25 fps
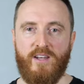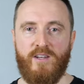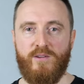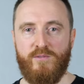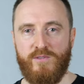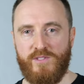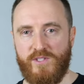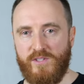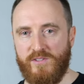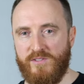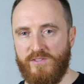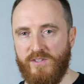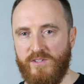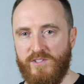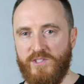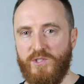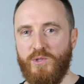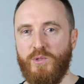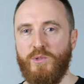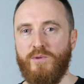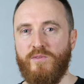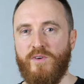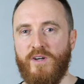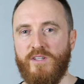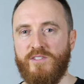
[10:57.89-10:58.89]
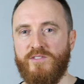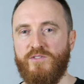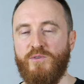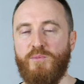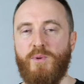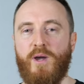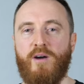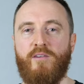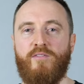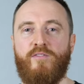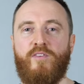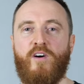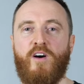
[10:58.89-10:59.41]
and it was just the two of us for
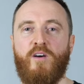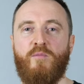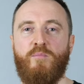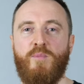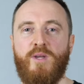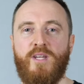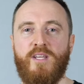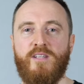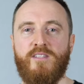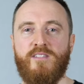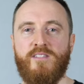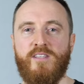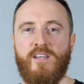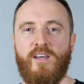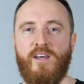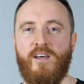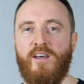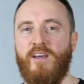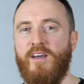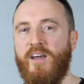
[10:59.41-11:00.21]
about five minutes.